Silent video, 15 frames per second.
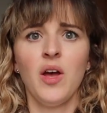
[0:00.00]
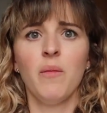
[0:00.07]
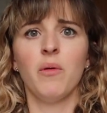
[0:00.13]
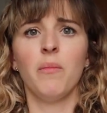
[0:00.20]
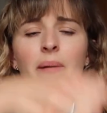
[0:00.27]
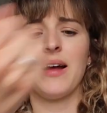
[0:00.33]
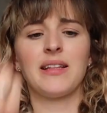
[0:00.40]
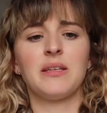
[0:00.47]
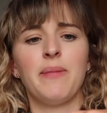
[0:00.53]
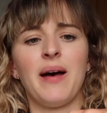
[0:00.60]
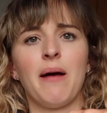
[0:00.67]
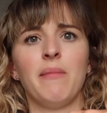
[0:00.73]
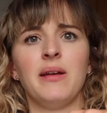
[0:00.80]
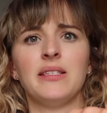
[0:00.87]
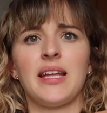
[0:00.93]
But back to
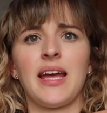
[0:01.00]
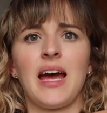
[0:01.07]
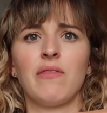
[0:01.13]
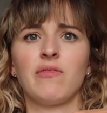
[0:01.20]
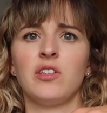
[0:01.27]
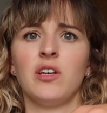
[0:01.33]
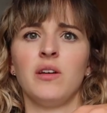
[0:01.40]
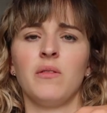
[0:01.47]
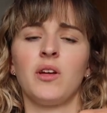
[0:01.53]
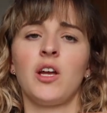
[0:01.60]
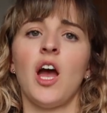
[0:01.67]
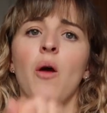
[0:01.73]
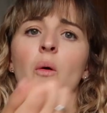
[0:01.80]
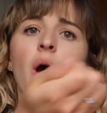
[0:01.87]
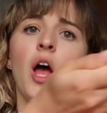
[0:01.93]
back means they have to
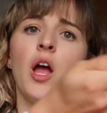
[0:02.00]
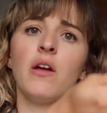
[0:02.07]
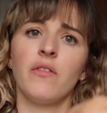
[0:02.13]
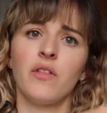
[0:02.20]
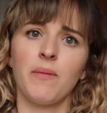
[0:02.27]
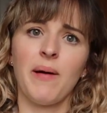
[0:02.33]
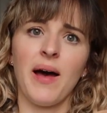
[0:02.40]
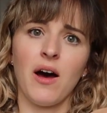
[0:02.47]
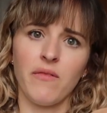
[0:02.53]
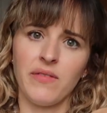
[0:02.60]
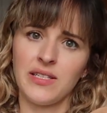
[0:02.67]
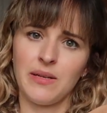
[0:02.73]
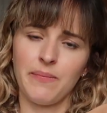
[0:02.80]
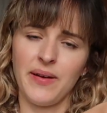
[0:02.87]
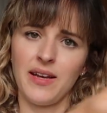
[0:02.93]
go over the
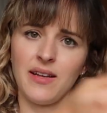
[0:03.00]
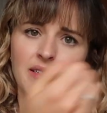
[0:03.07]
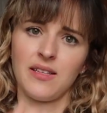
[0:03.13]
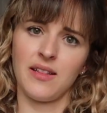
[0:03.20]
pelvis a bit.